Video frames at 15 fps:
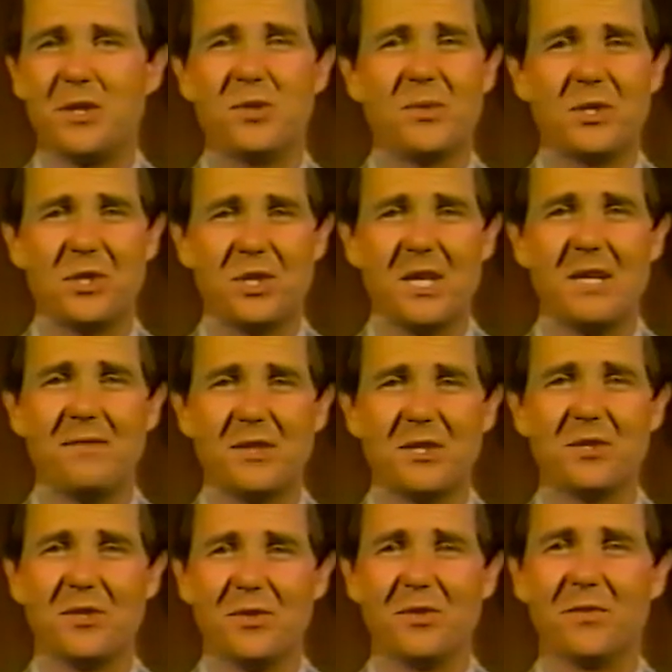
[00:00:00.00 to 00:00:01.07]
To achieve
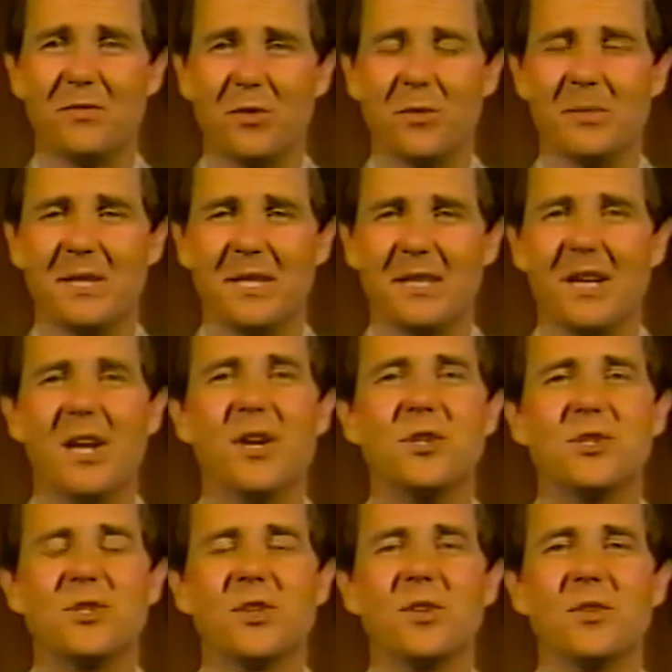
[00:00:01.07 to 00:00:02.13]
this uniformity,
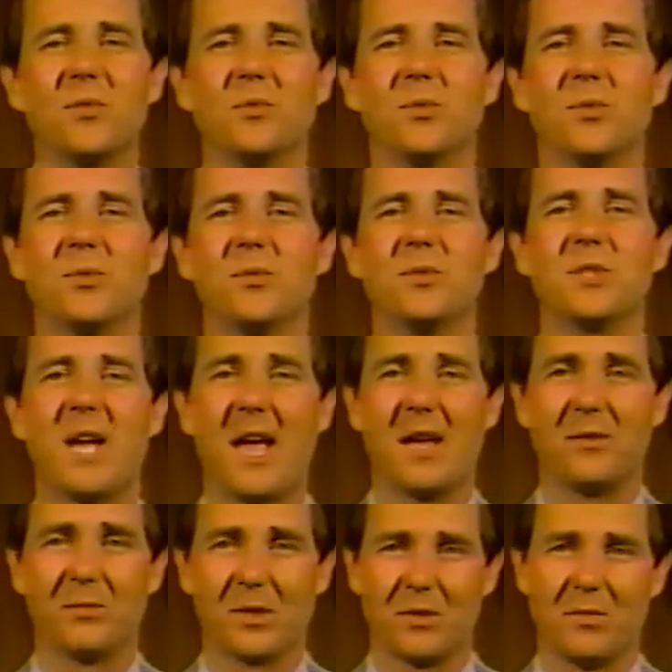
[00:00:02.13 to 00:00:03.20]
certain rules
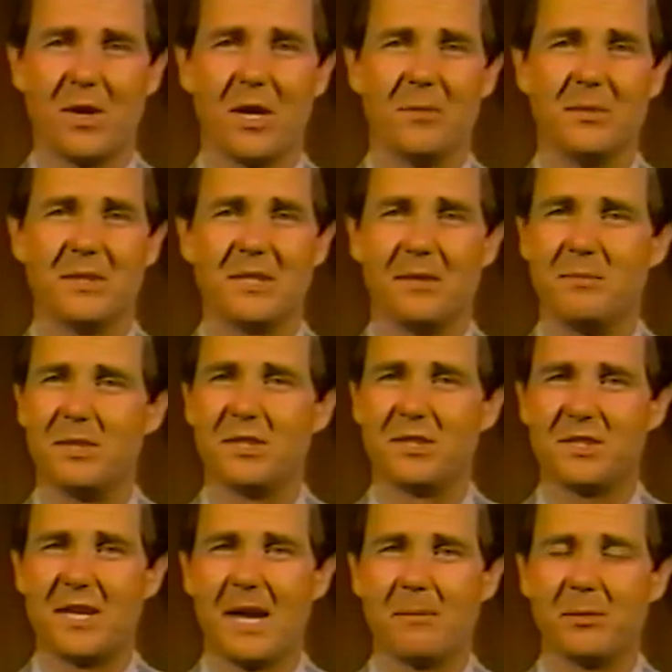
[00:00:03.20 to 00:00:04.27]
and requirements have been
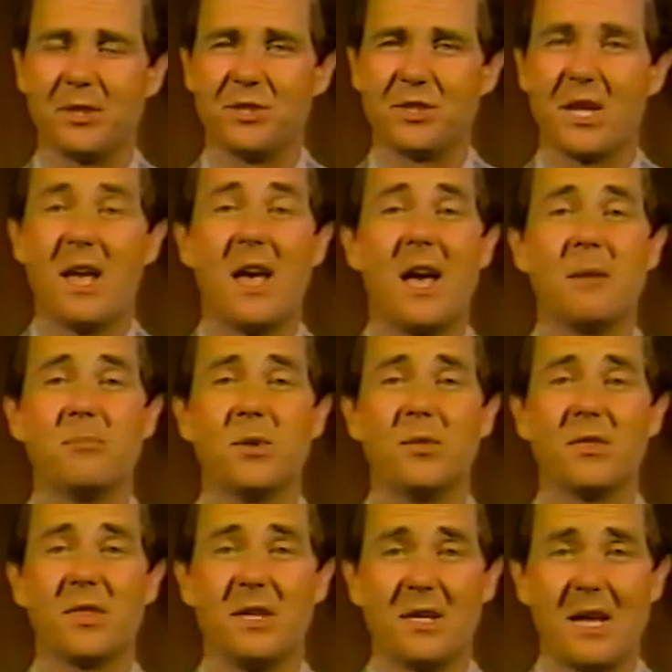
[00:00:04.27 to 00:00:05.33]
established at
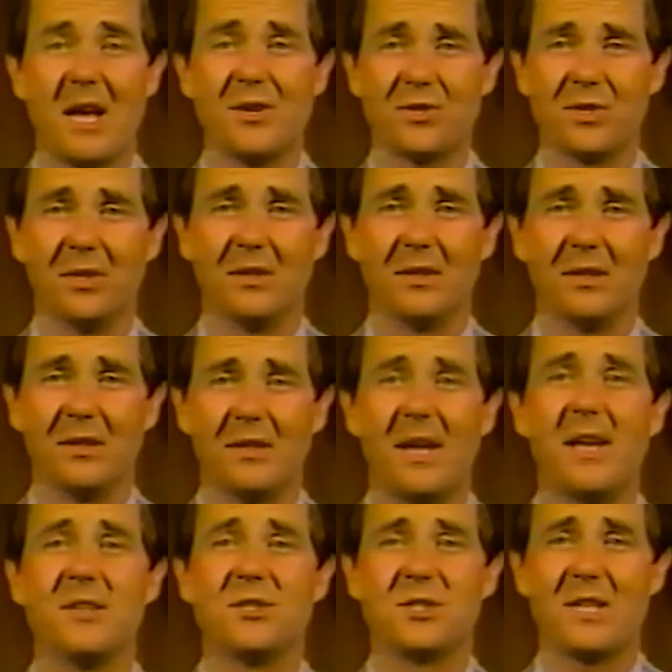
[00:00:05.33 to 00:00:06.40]
both the national
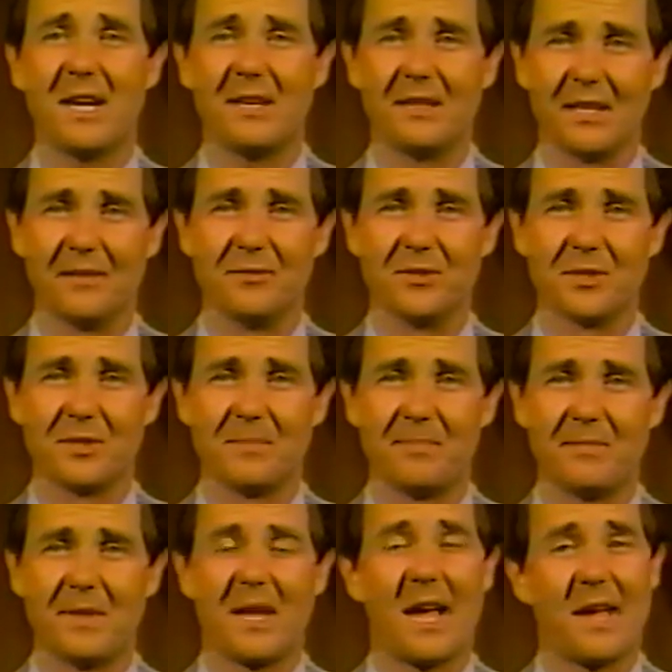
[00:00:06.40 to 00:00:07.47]
and state levels.
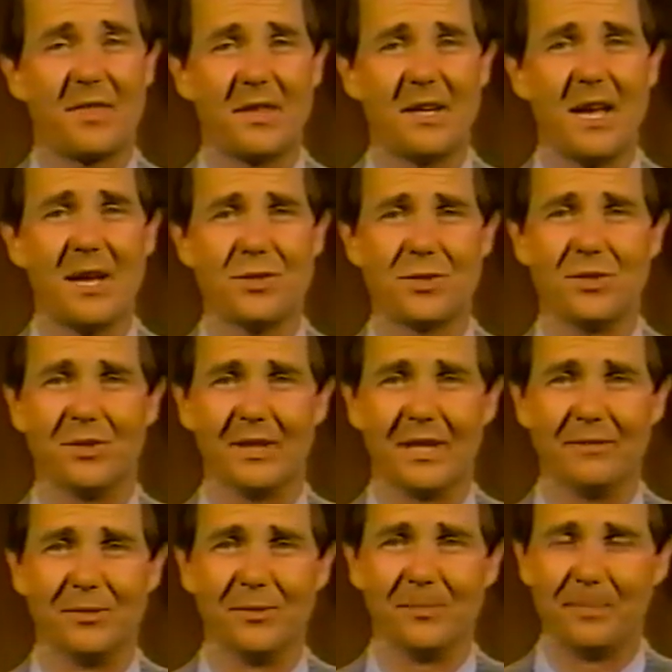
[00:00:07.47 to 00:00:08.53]
At the national
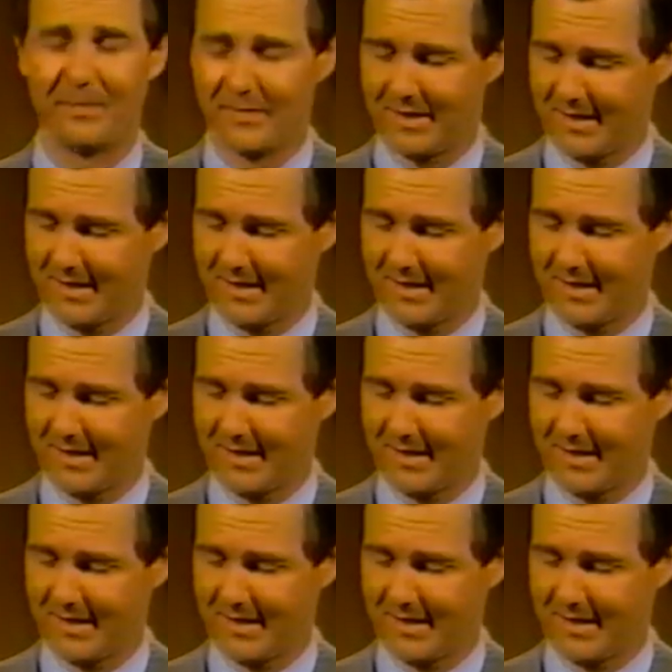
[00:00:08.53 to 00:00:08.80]
level,